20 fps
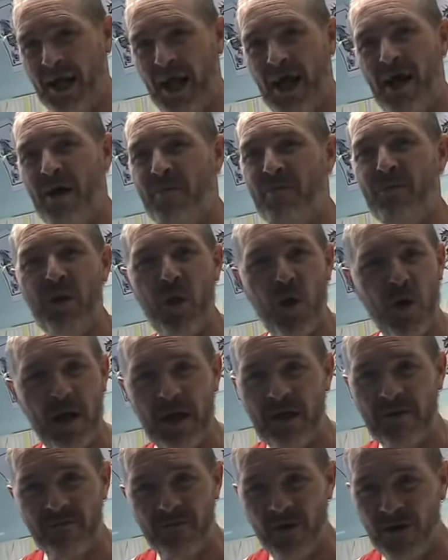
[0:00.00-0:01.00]
I'm
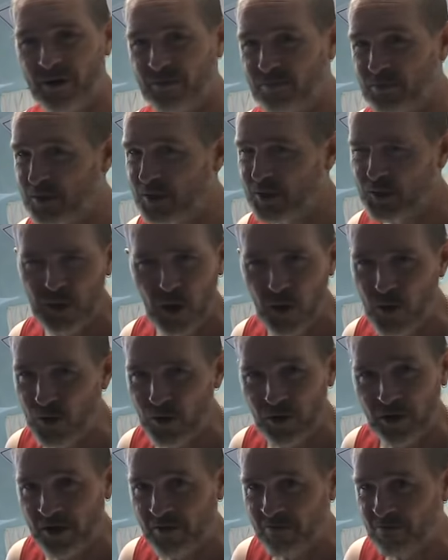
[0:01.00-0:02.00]
looking. I'm so looking